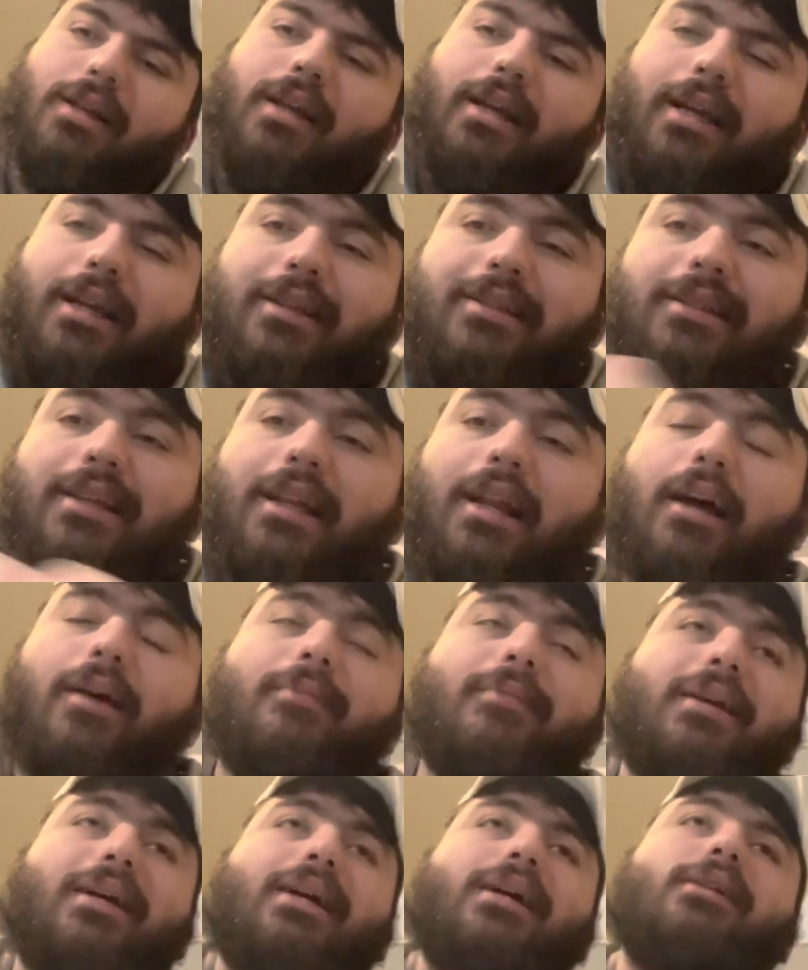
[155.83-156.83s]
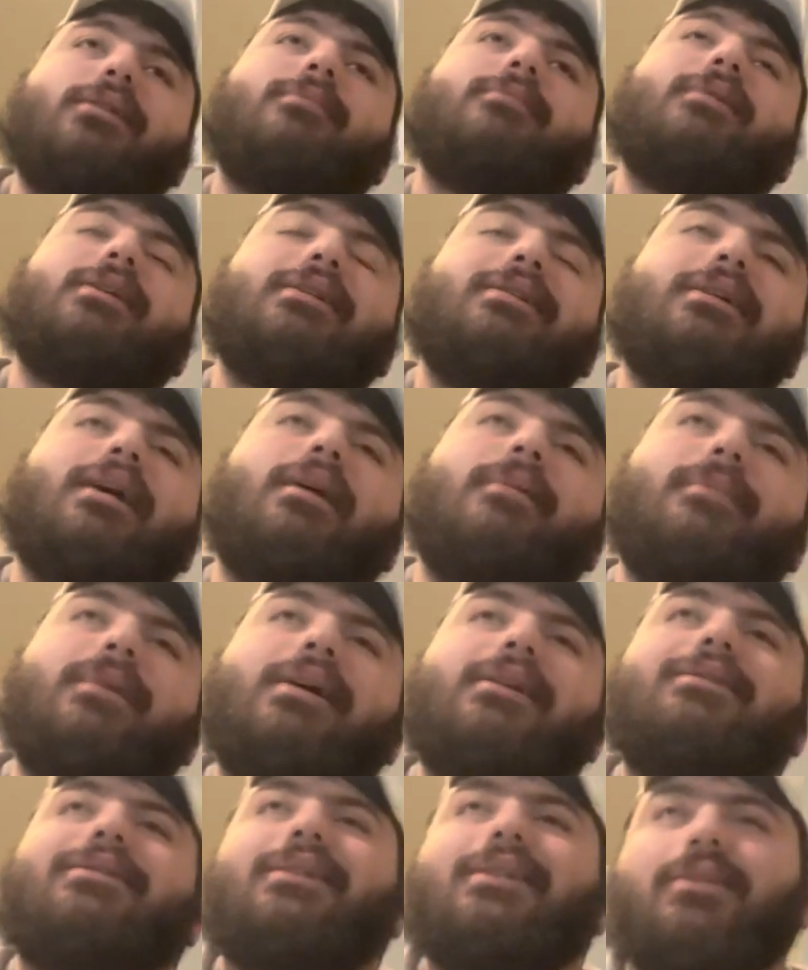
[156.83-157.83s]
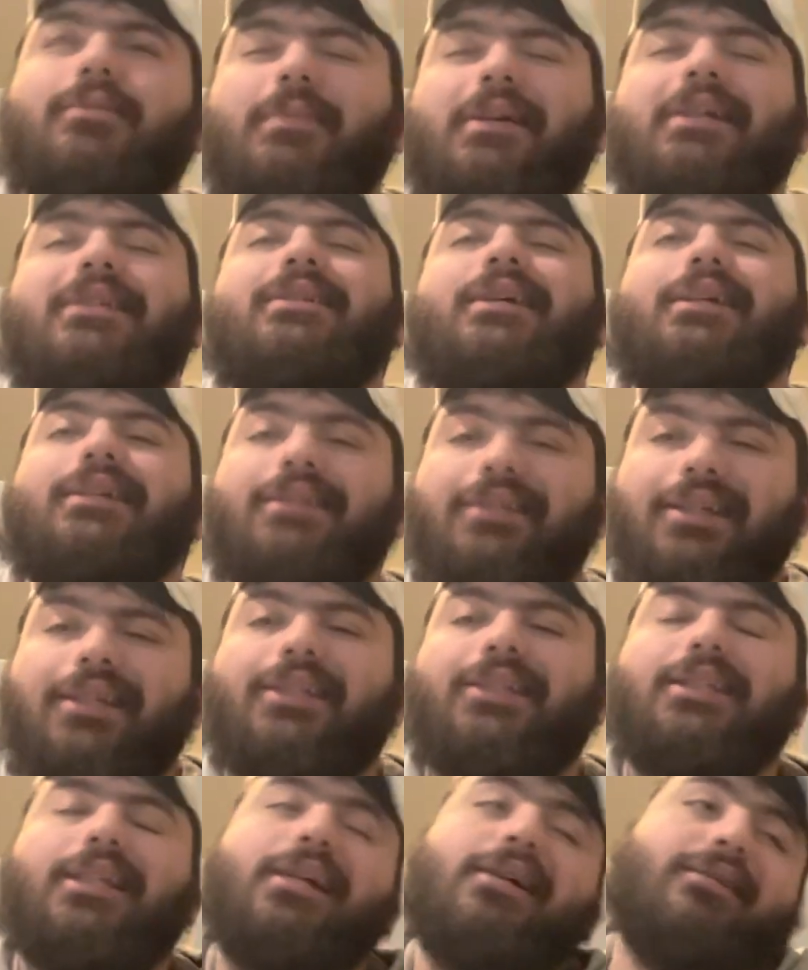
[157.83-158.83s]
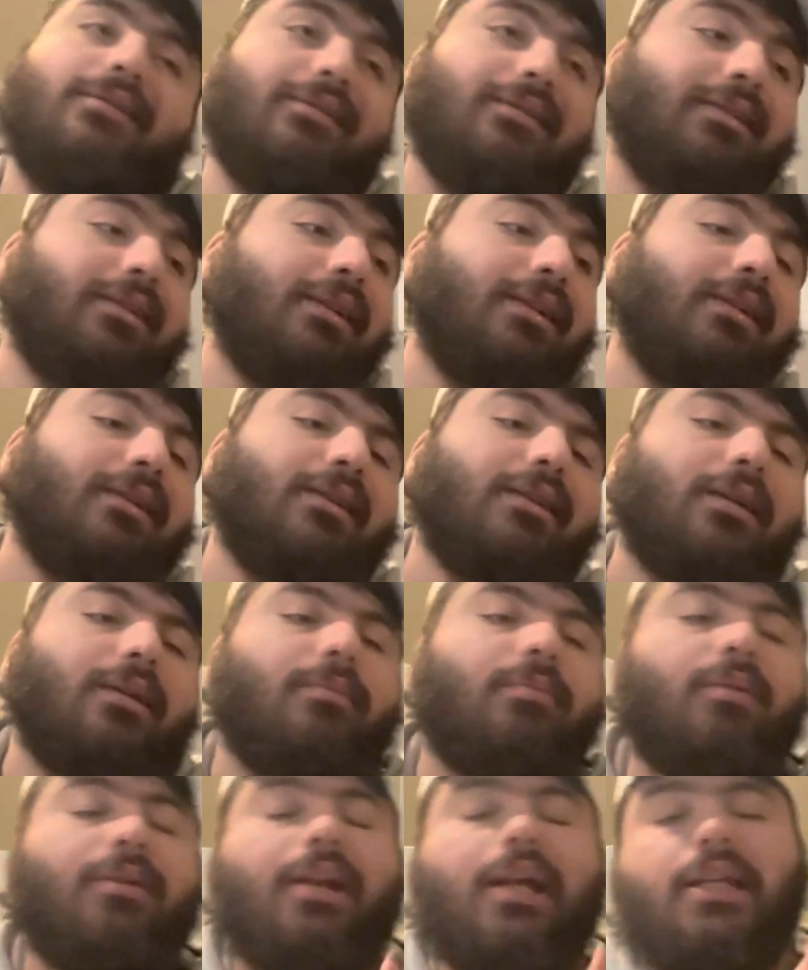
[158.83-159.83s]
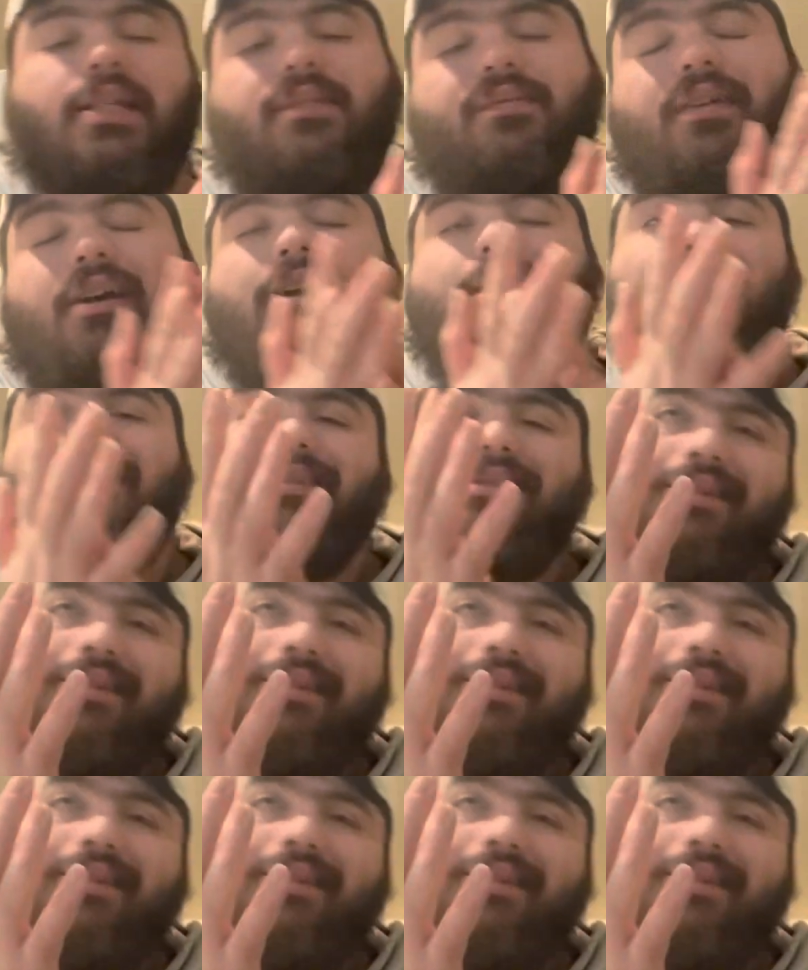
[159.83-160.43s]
He said, I made six bands like a touchdown. Bro, that's fire, cause